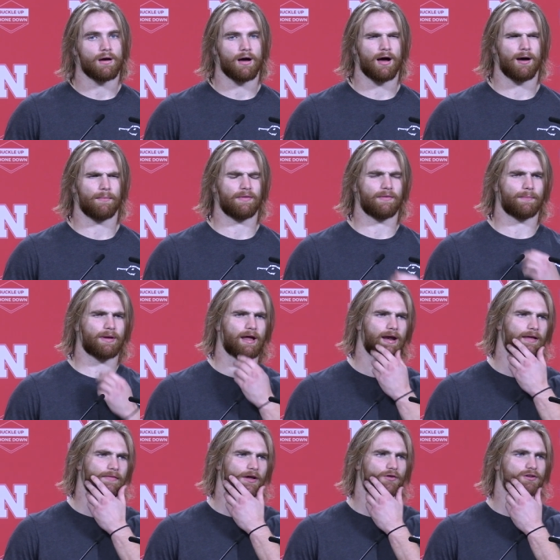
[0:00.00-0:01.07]
Um, in the
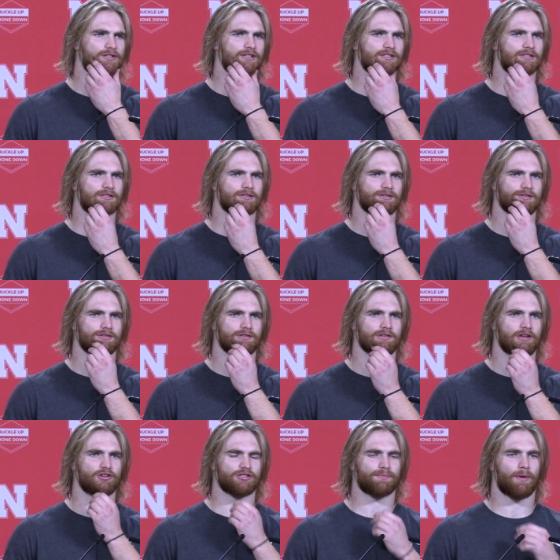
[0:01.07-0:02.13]
beginning, they were just
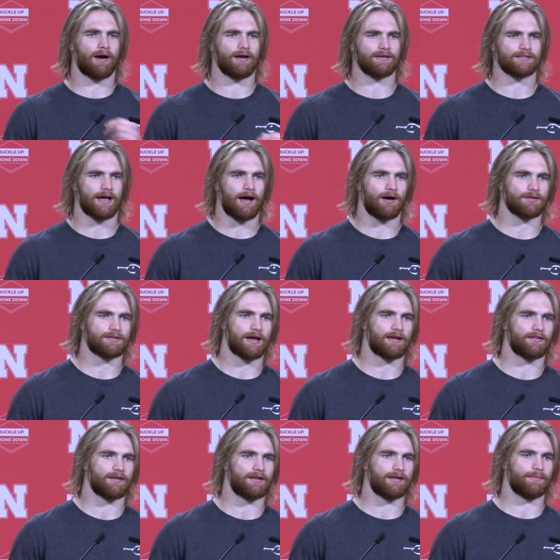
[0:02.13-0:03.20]
they were spreading us out,
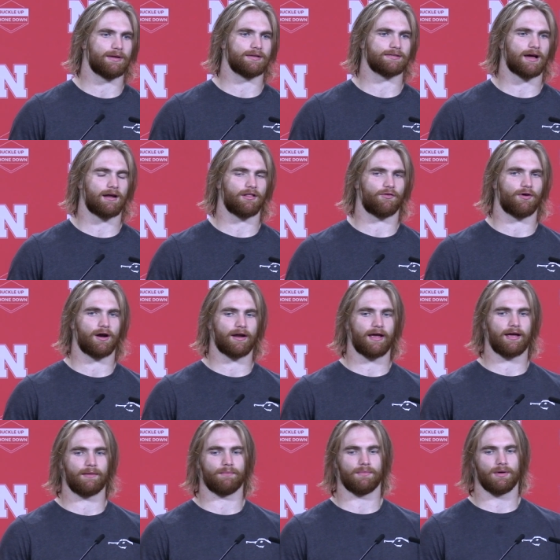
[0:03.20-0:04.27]
taking the DBs out of the run
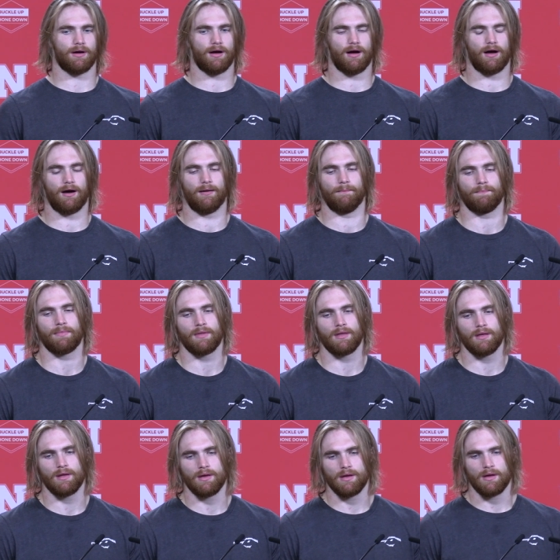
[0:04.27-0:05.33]
game. Um,
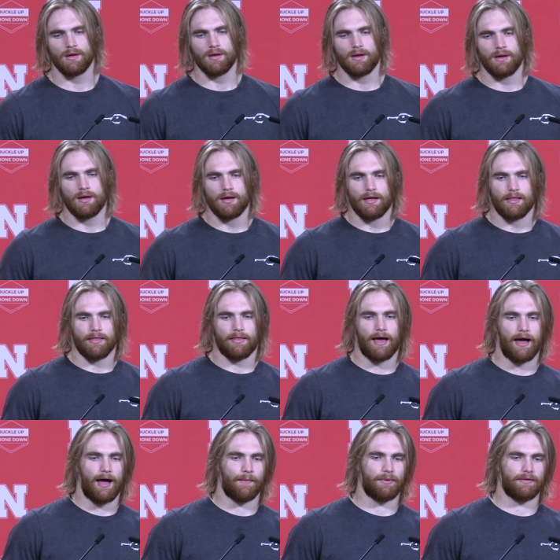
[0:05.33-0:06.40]

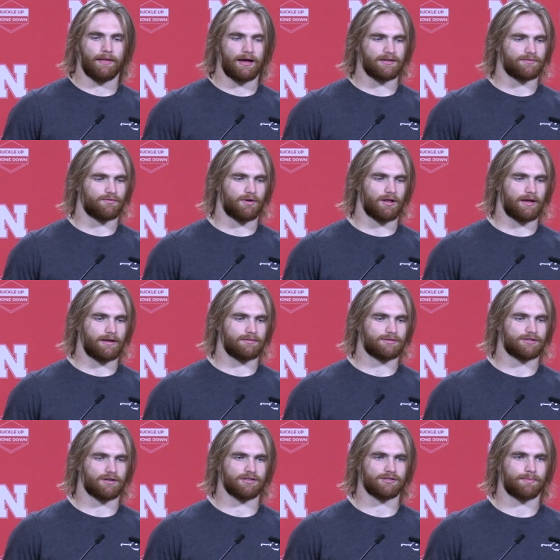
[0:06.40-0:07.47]
that, I mean, that really
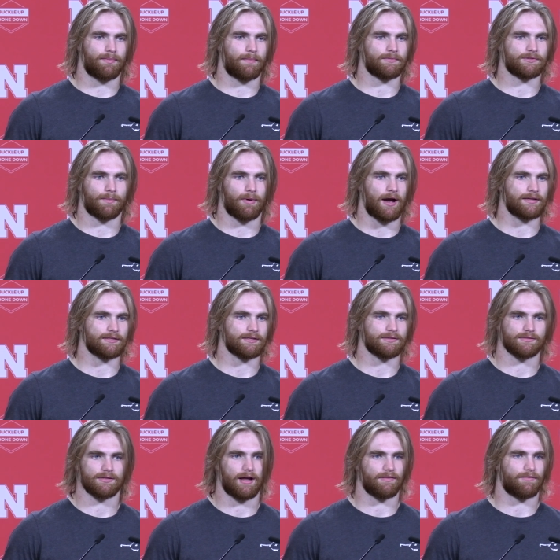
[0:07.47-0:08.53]
shouldn't surprise us.
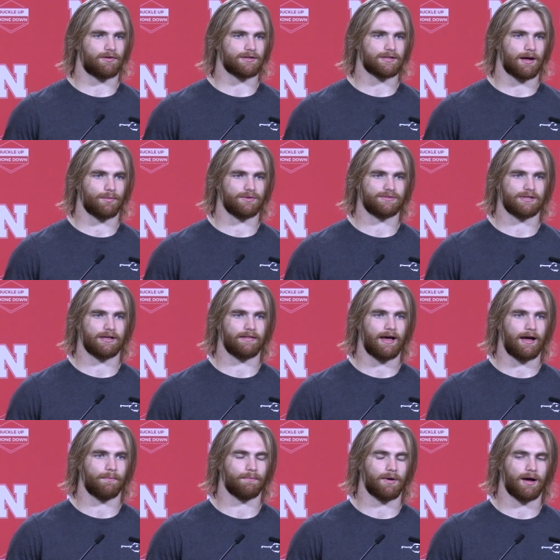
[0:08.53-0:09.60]
It's not the first time we've seen
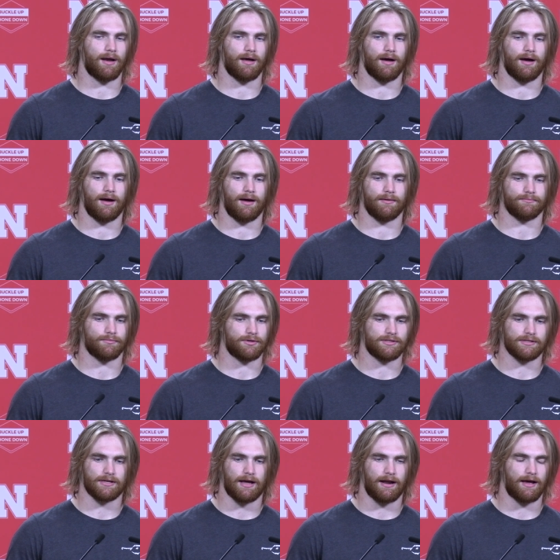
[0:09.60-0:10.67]
that, but uh, we
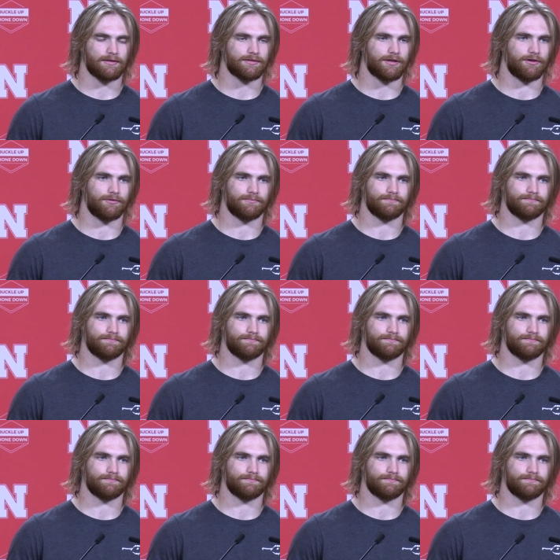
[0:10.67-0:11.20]
just got to execute.